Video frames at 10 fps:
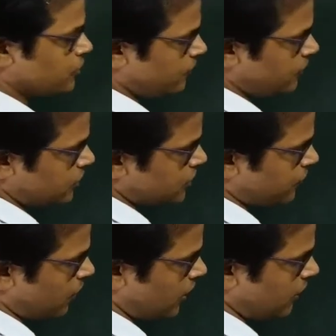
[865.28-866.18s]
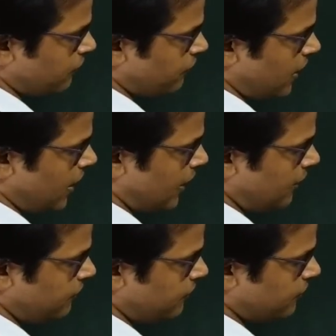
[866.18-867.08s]
So if this is
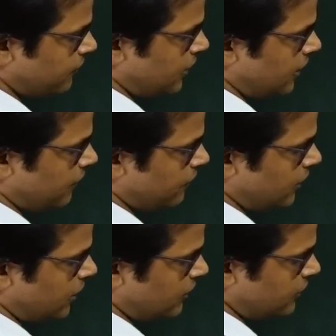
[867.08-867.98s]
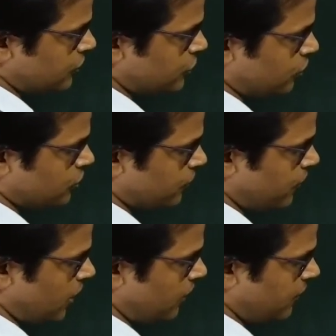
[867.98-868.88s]
45, then definitely this is also
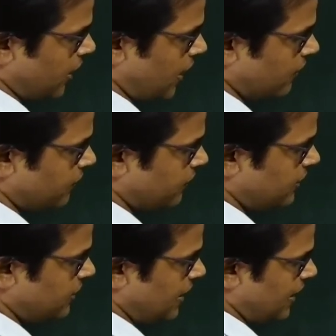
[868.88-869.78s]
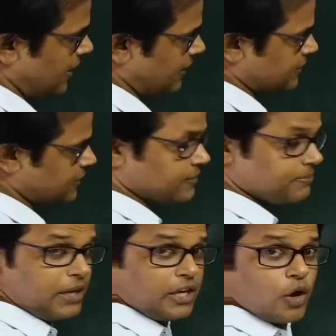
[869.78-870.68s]
45. Yes,
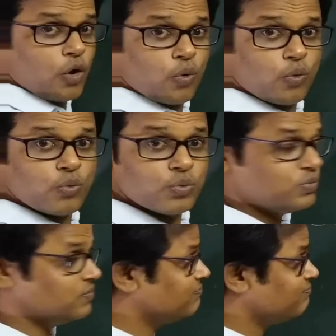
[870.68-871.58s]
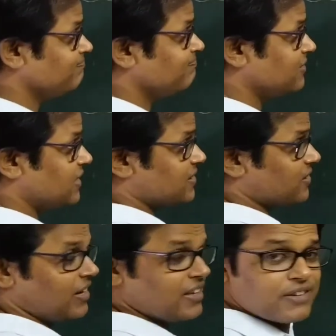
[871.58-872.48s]
bingo. It's
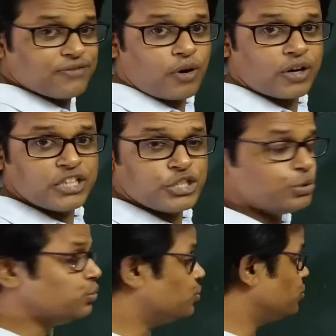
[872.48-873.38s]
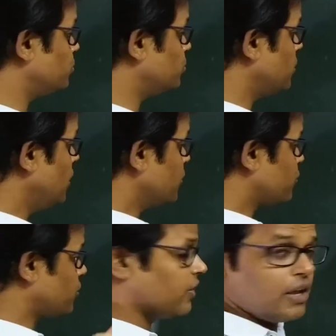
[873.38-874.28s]
greater than 42.
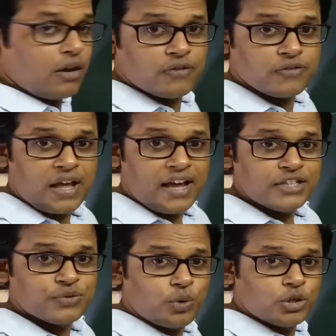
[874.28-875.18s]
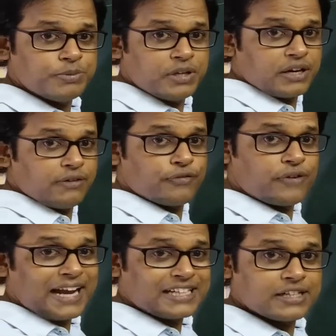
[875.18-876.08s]
So the ray of light won't be
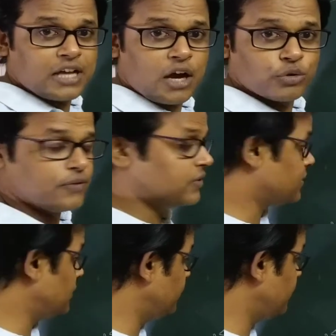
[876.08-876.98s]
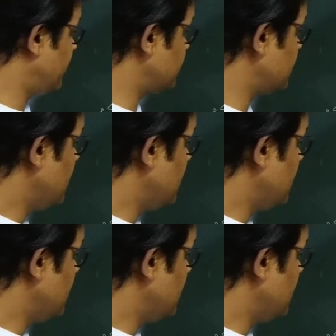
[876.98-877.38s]
refracted out of the surface,